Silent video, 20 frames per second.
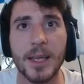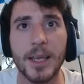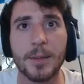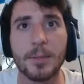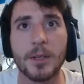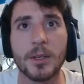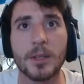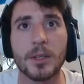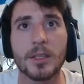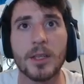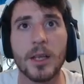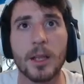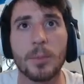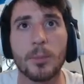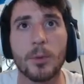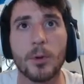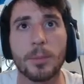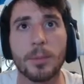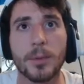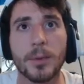me to the
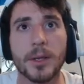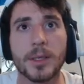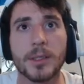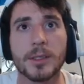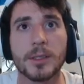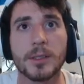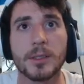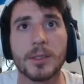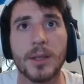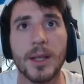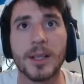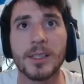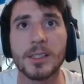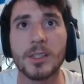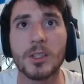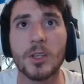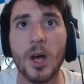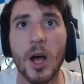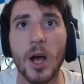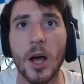teleport place. So let's
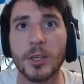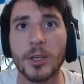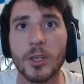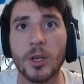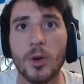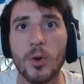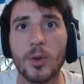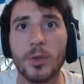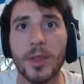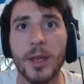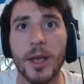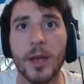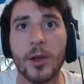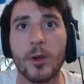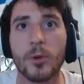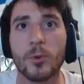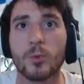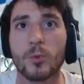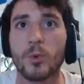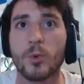not go
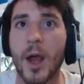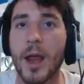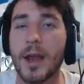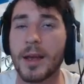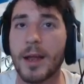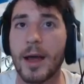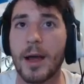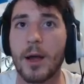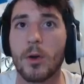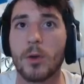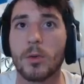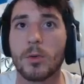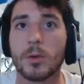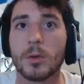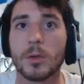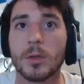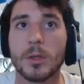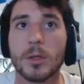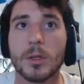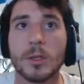there right
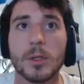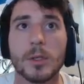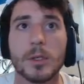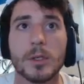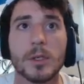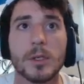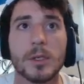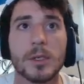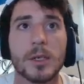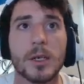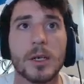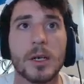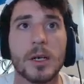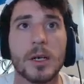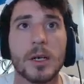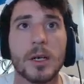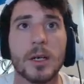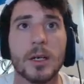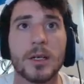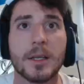
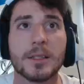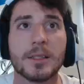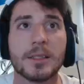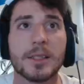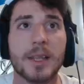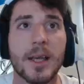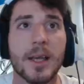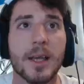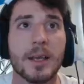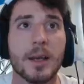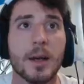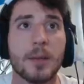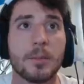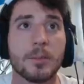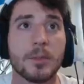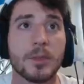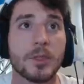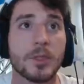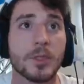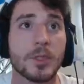now. Instead,
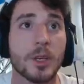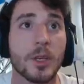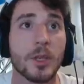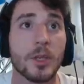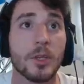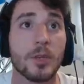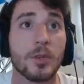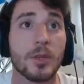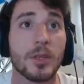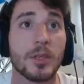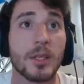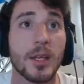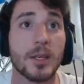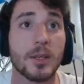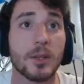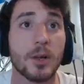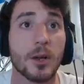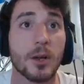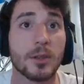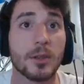I'm just going to do the
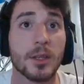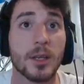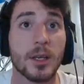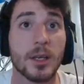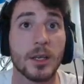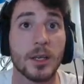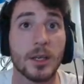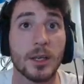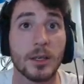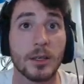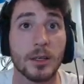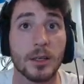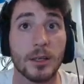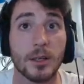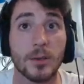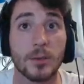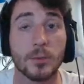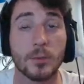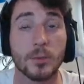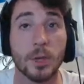ding-dong thing and
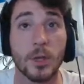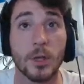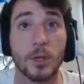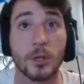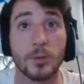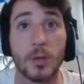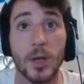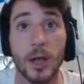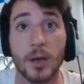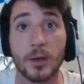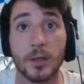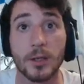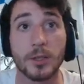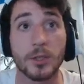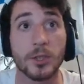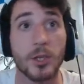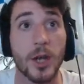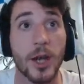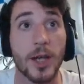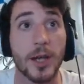run around and
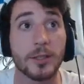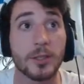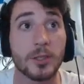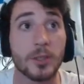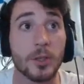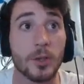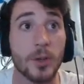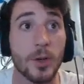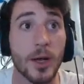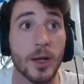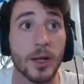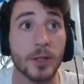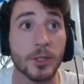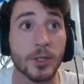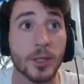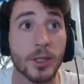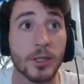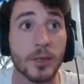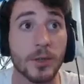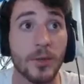try
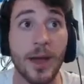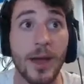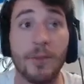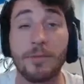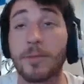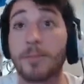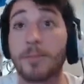to survive.